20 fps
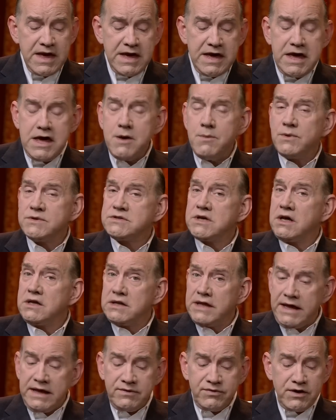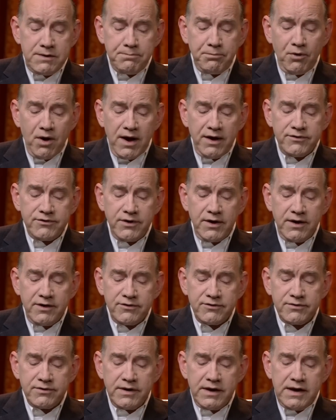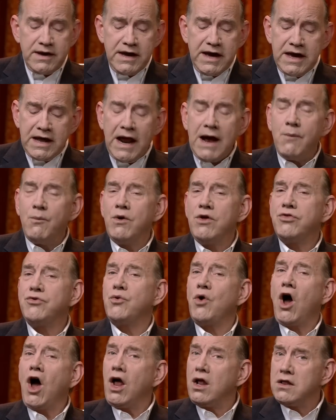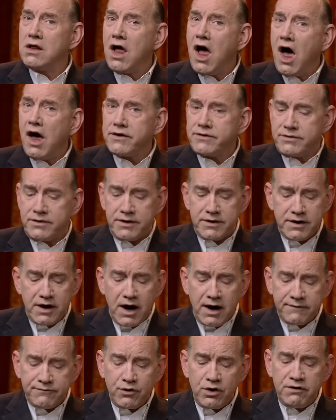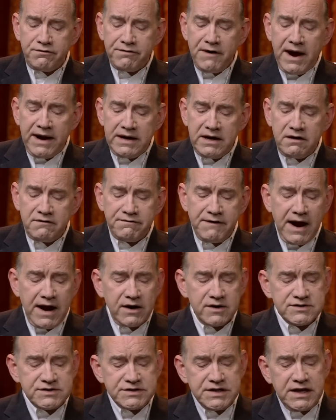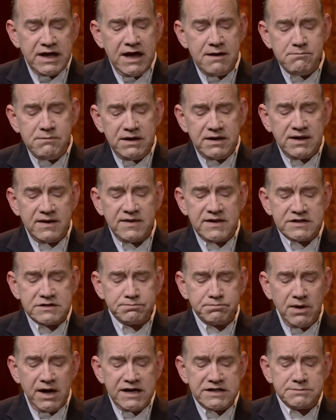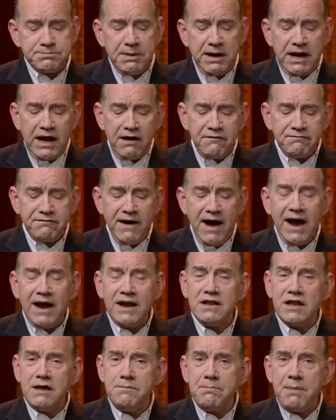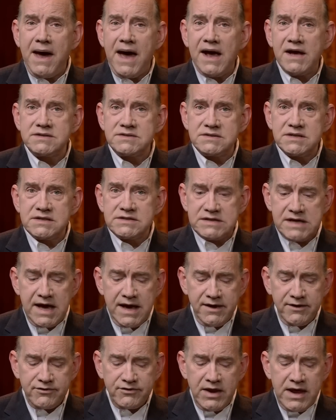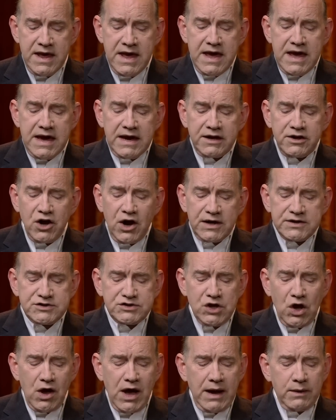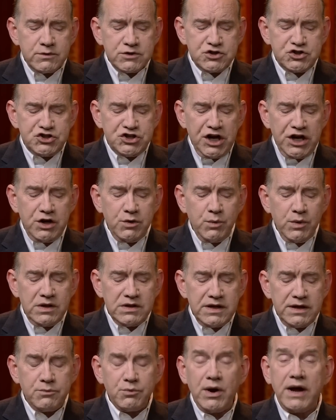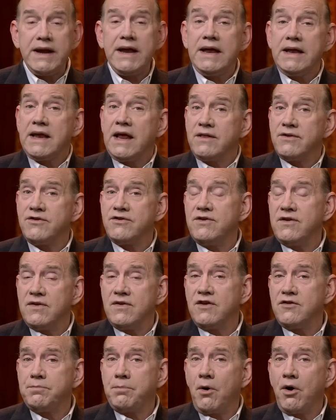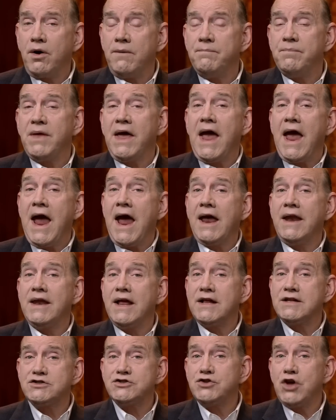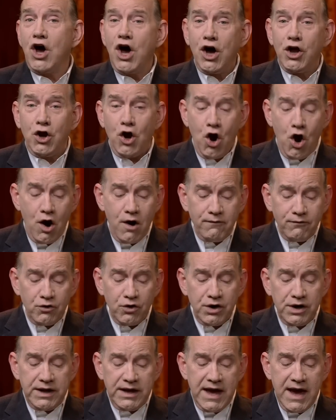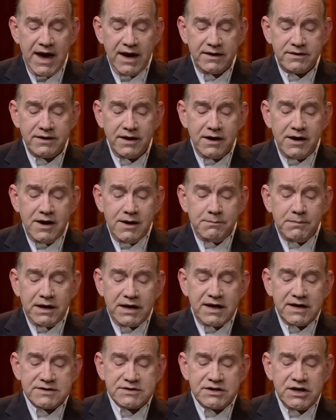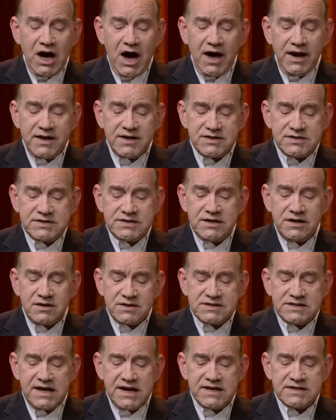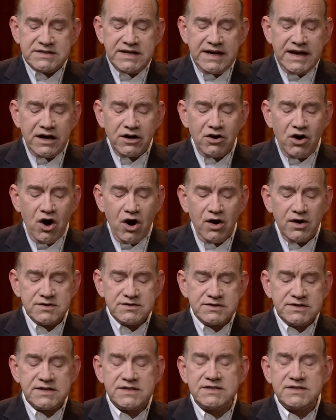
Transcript: "It was a lengthy process and I went through a lot of refining fires to get me to this place, but I finally passed the test and God saw I was genuinely ready." Now listen to this part and it's not over yet because God is still testing our hearts to